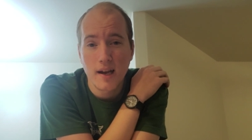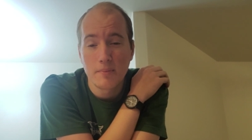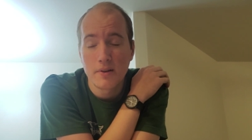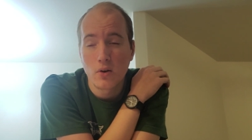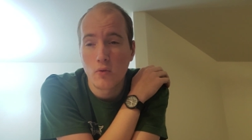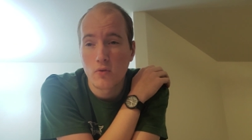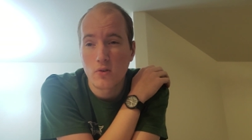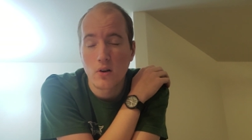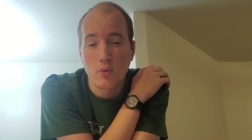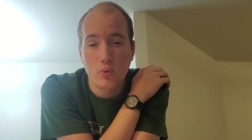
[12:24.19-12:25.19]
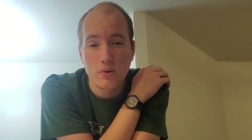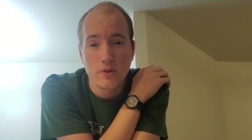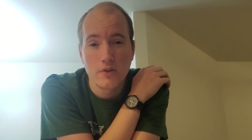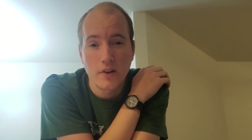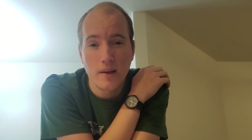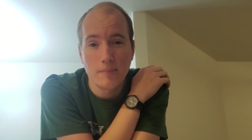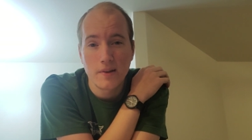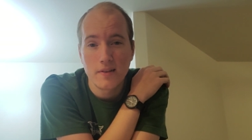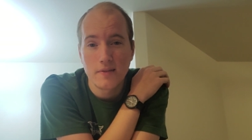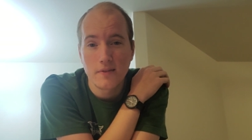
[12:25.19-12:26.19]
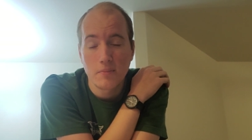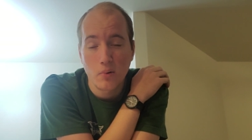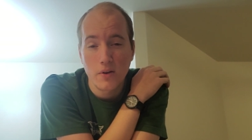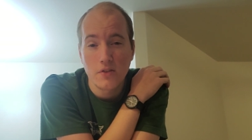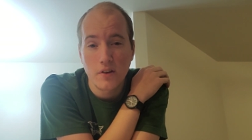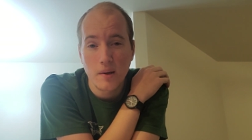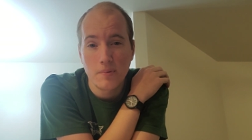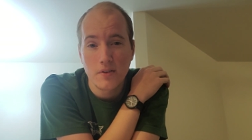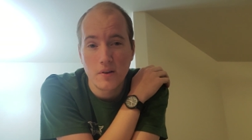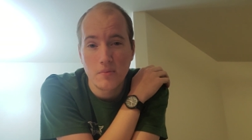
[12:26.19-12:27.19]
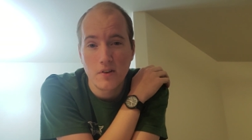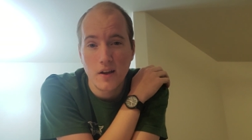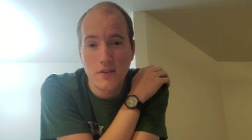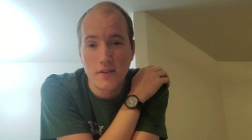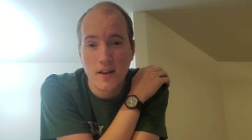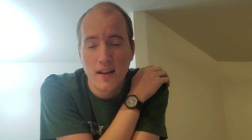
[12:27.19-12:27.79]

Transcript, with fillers: I'm an overall world champion in points championship chase.